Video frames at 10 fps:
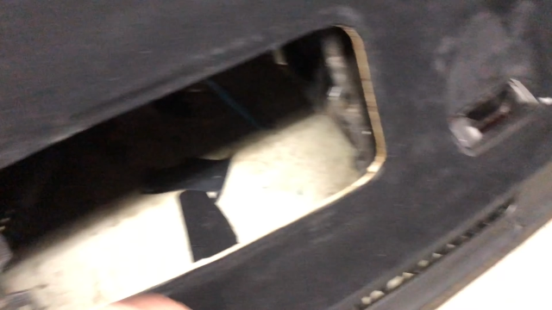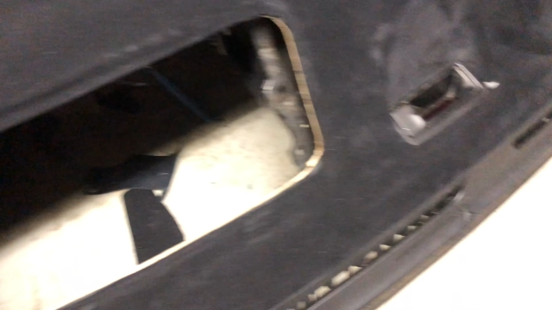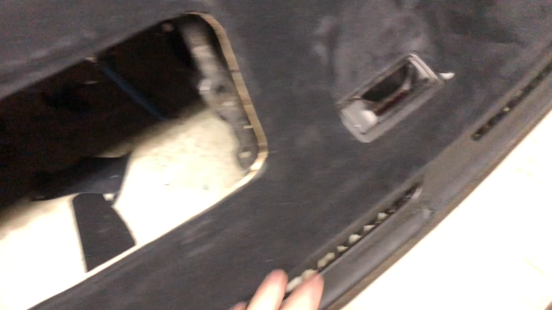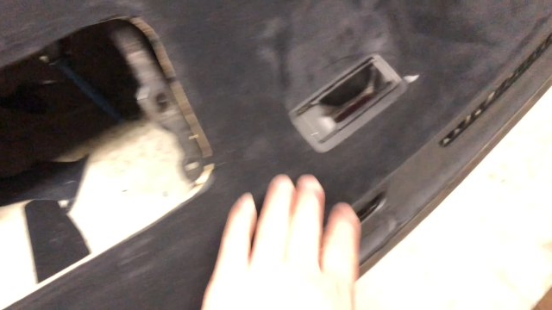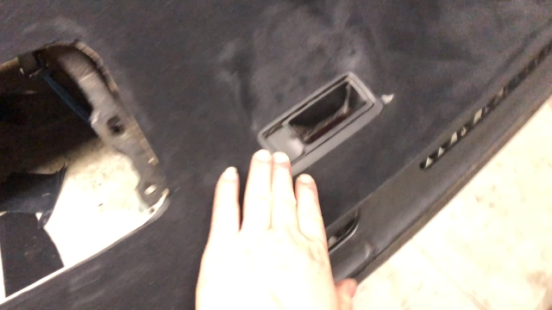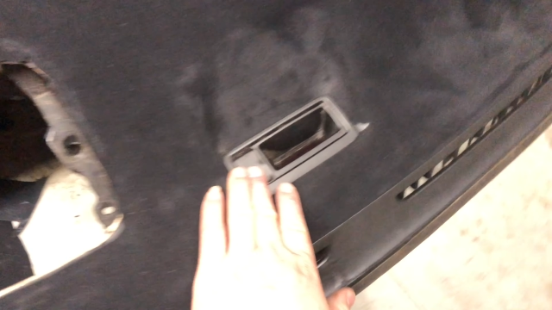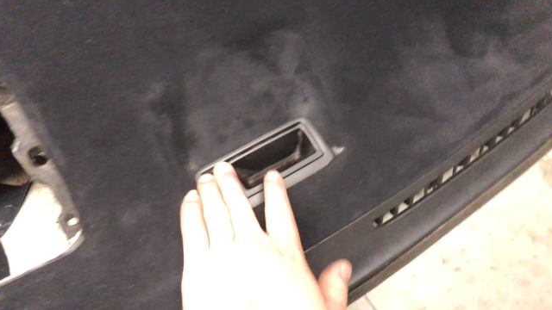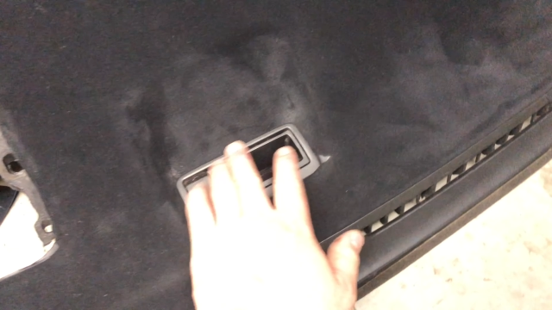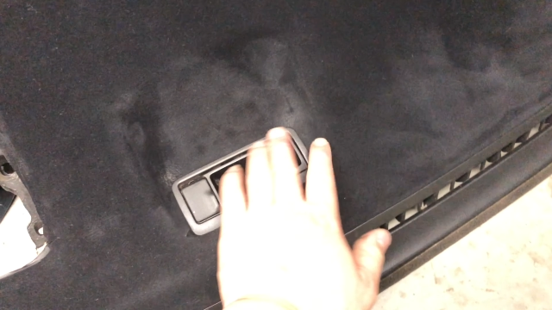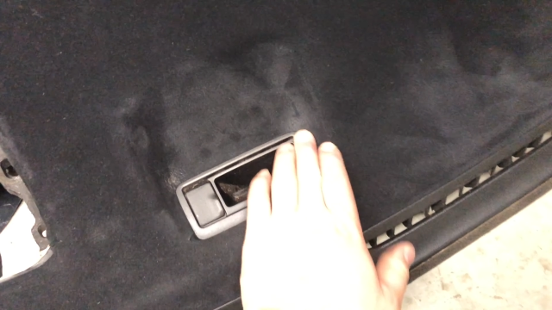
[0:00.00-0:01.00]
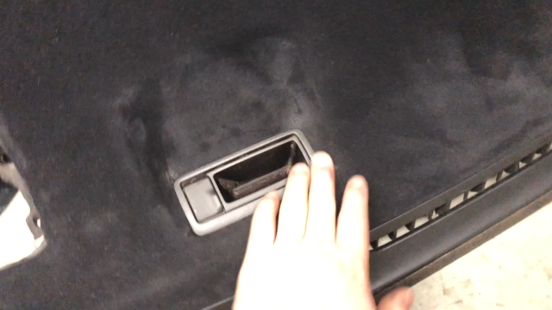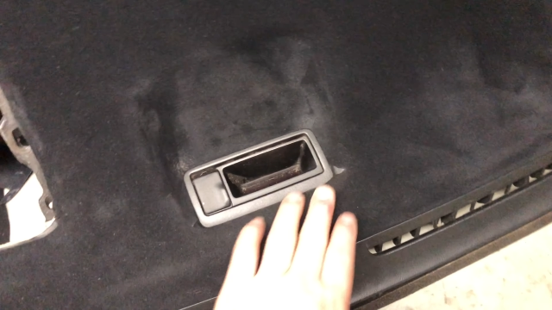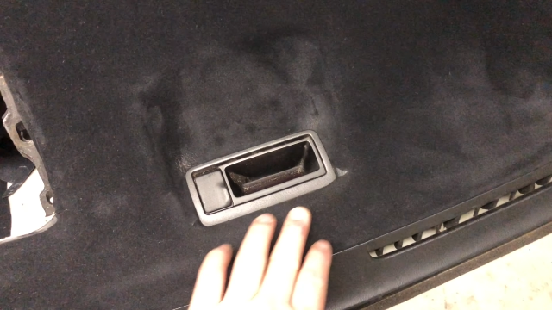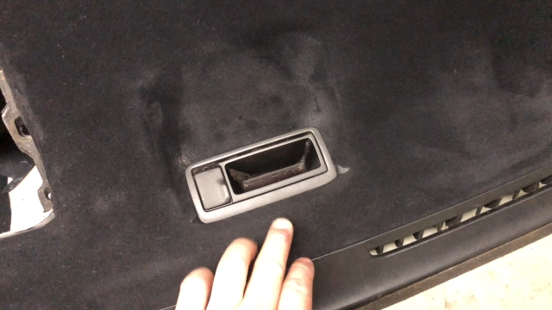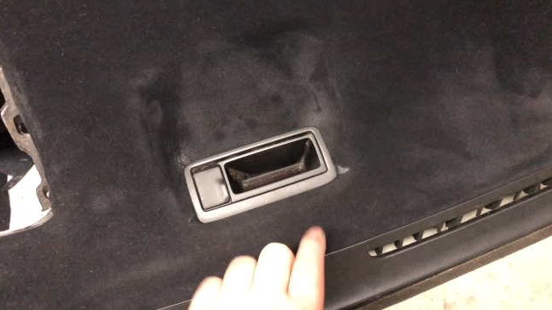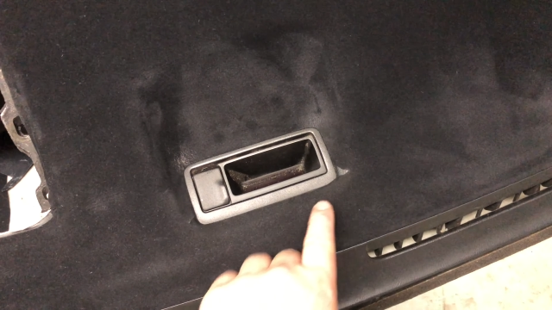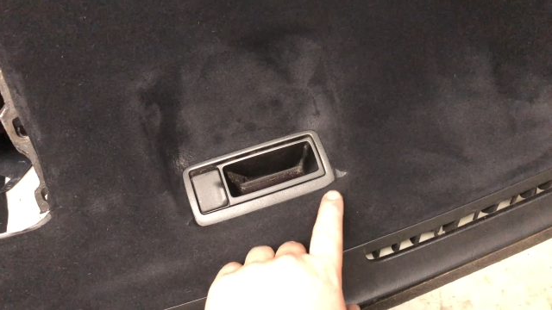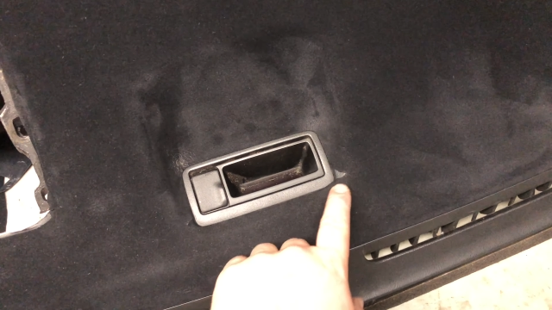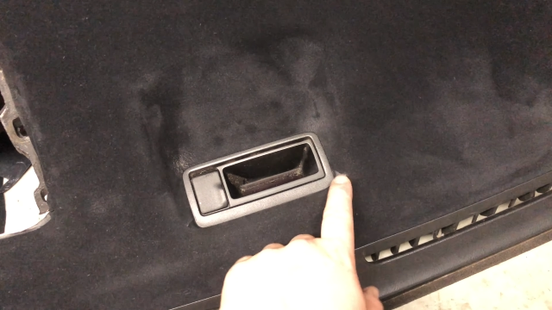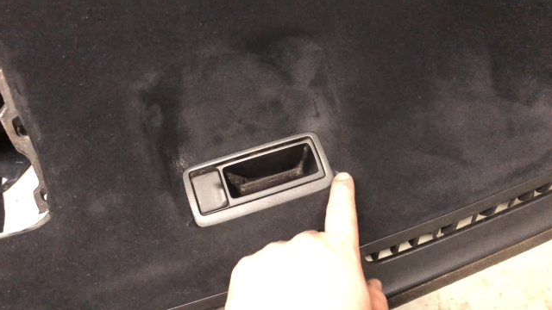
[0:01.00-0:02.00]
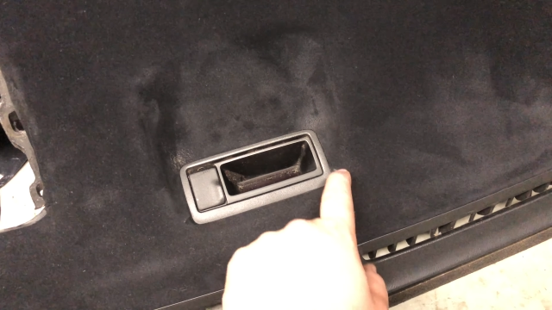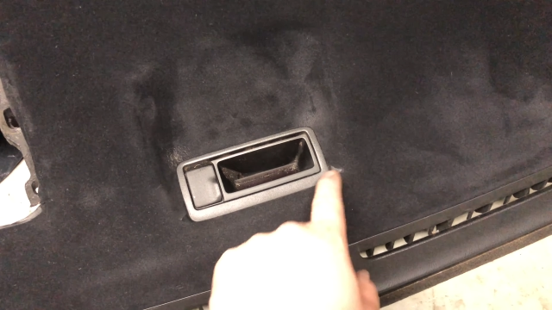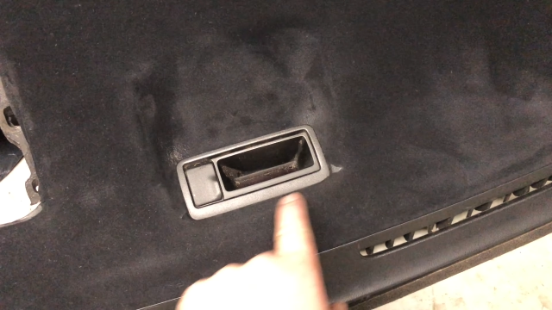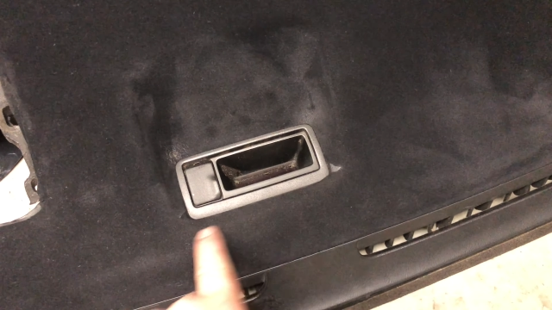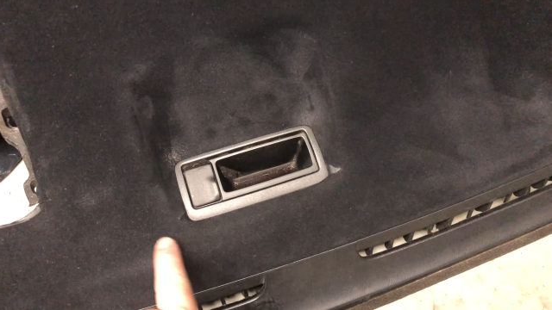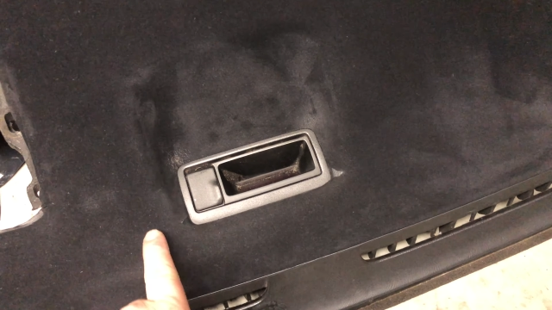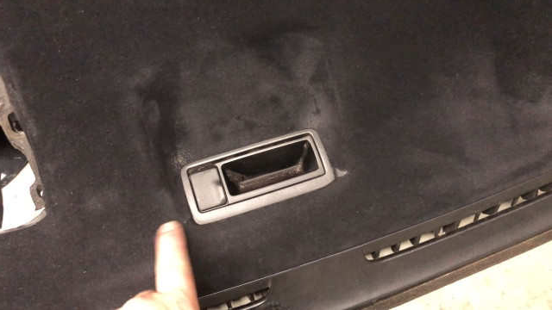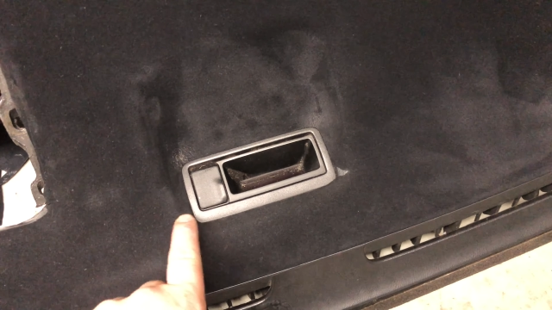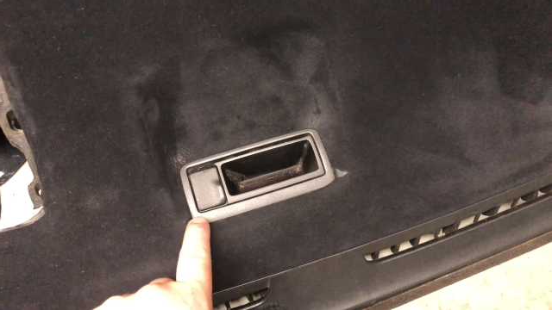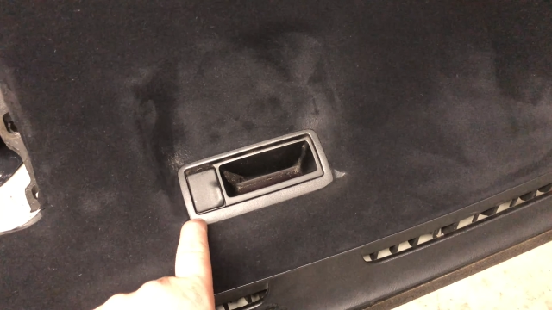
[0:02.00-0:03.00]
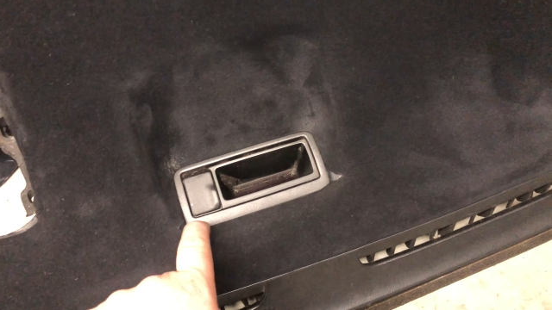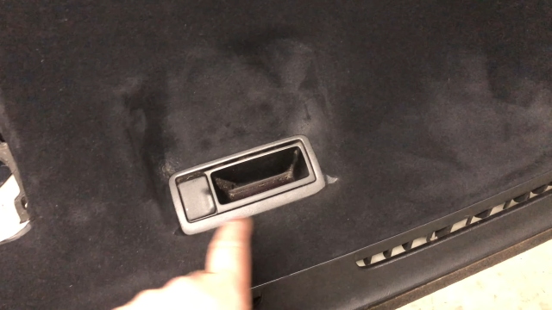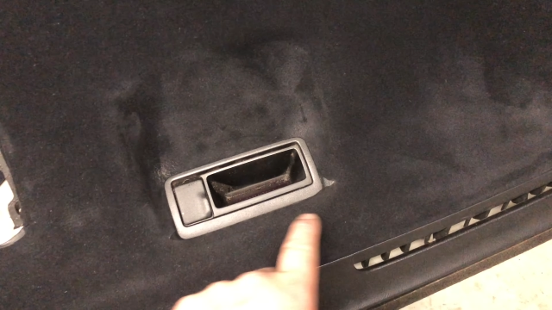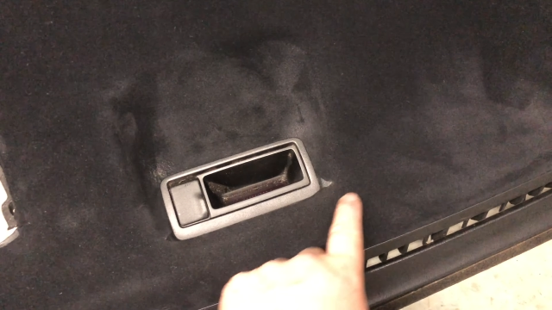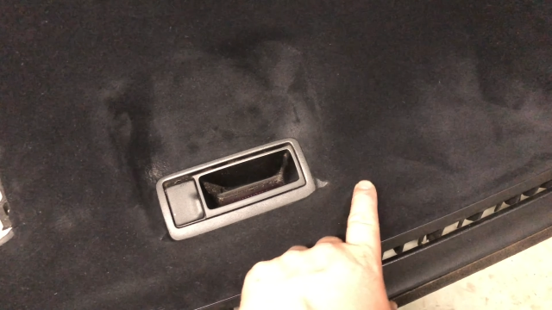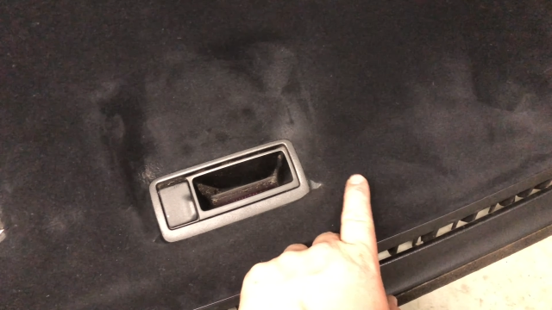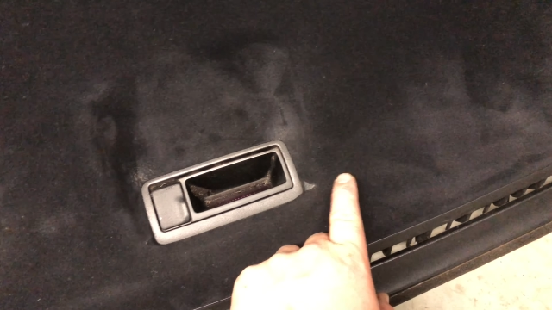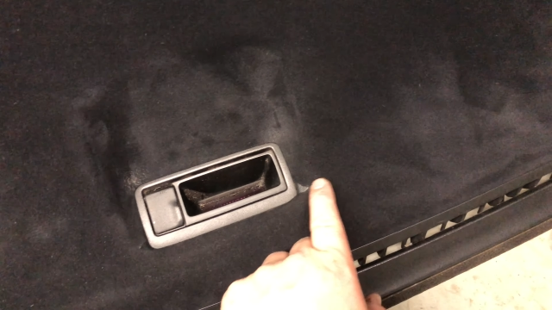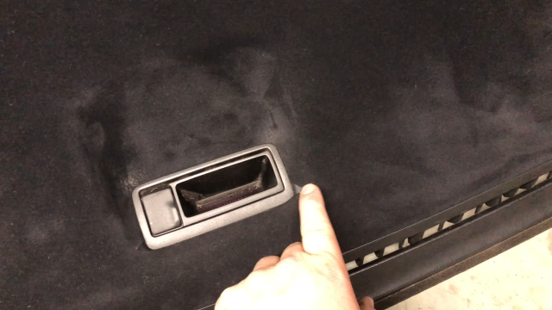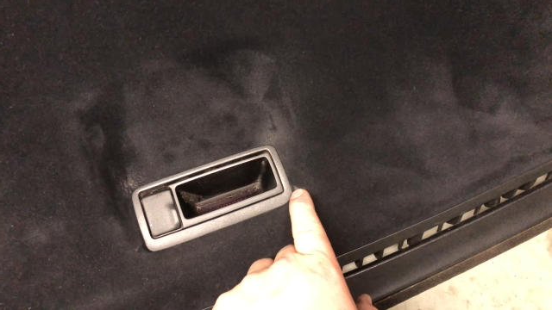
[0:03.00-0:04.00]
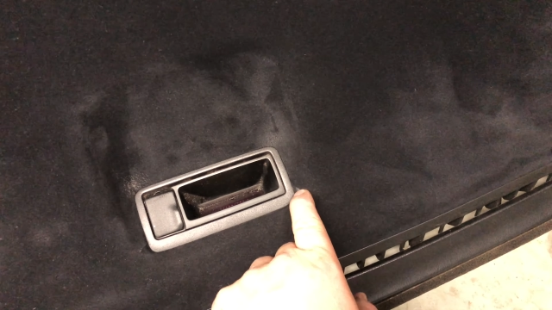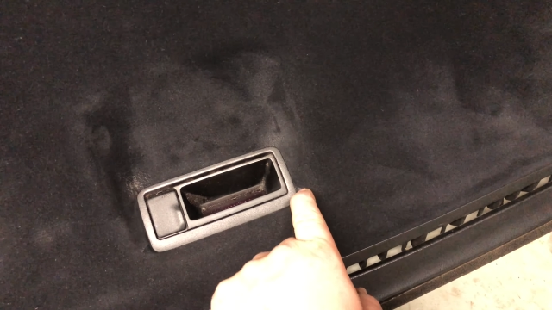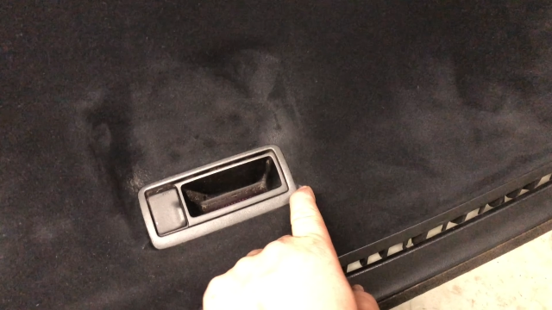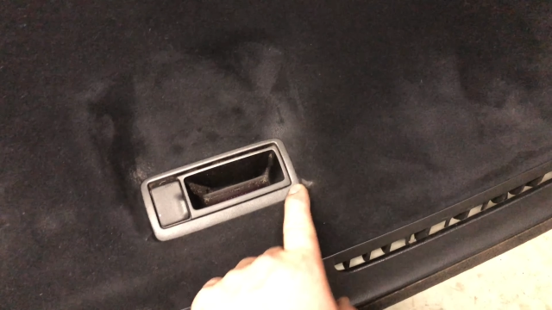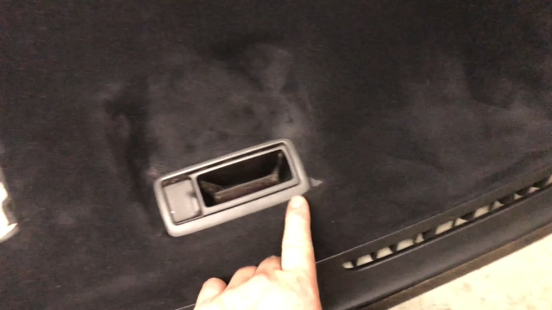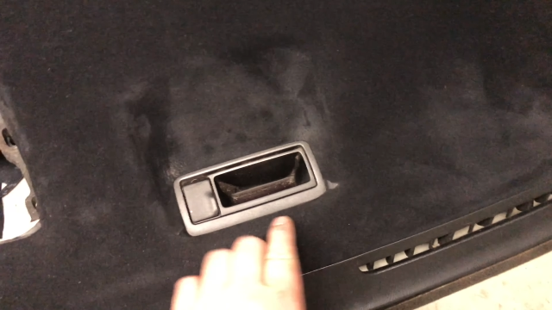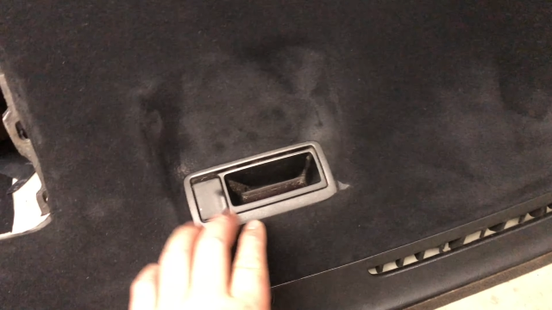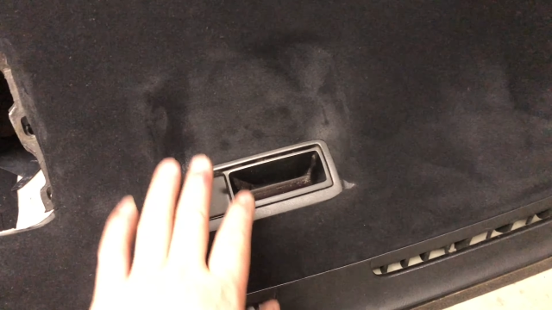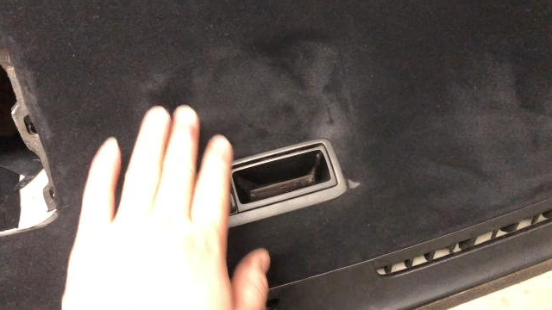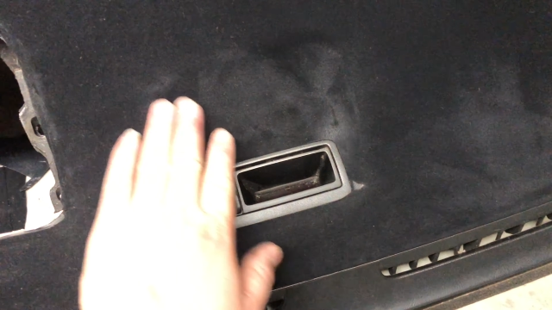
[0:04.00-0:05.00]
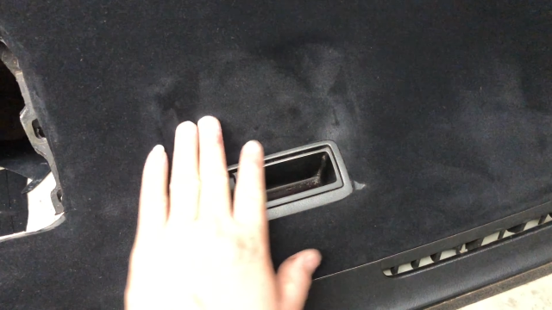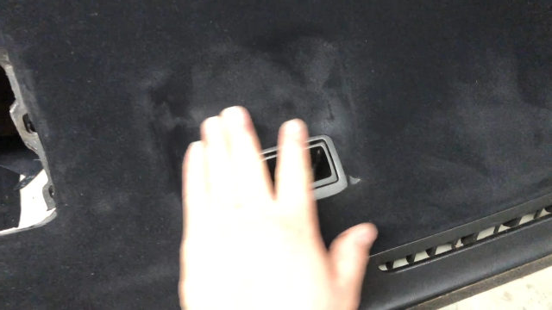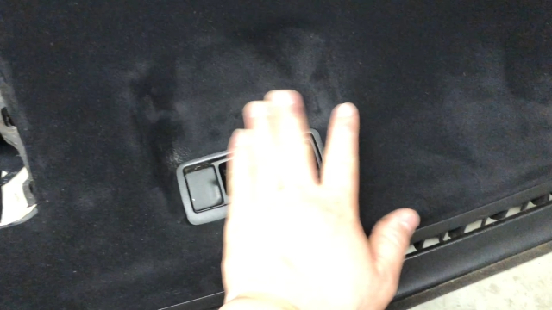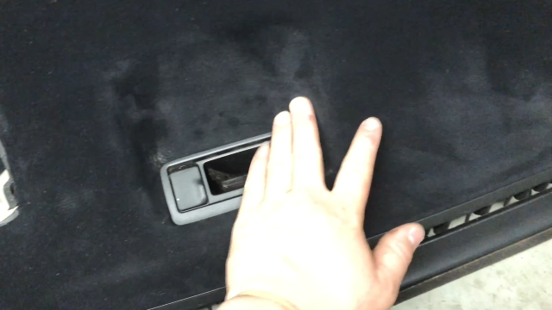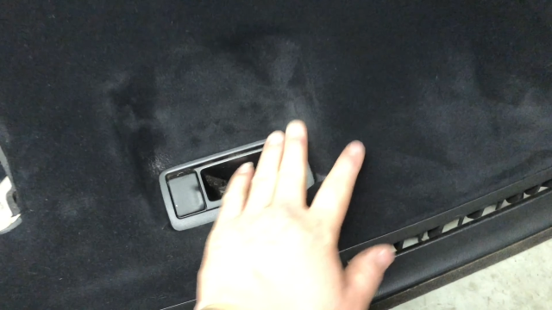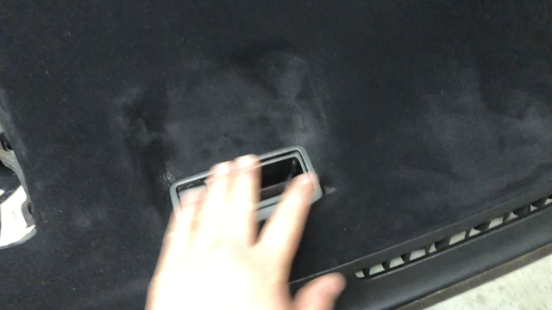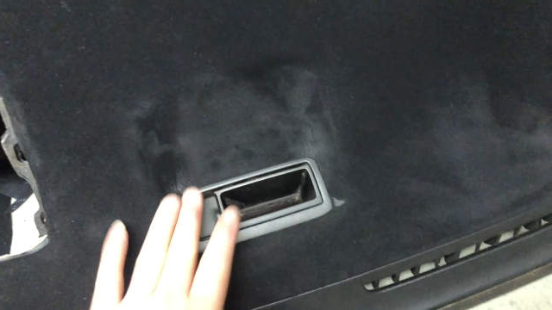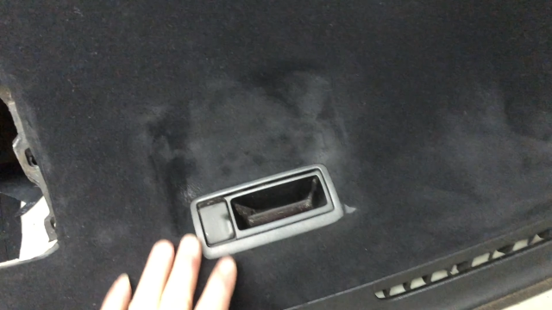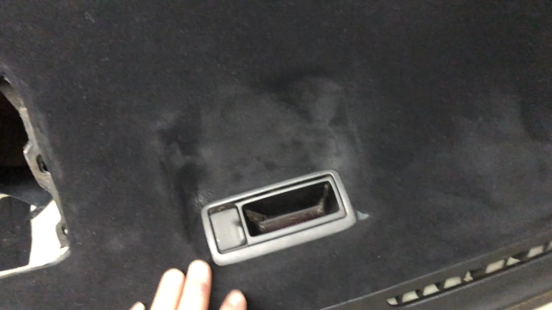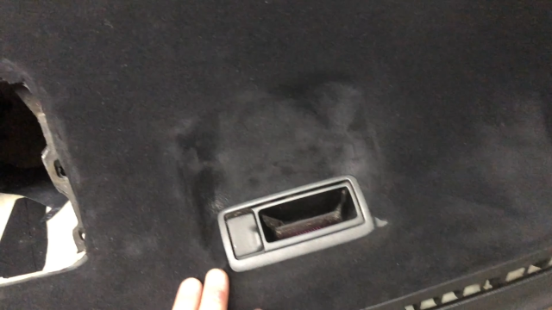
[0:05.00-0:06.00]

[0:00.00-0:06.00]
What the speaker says: No face is visible, so there are no lips to read.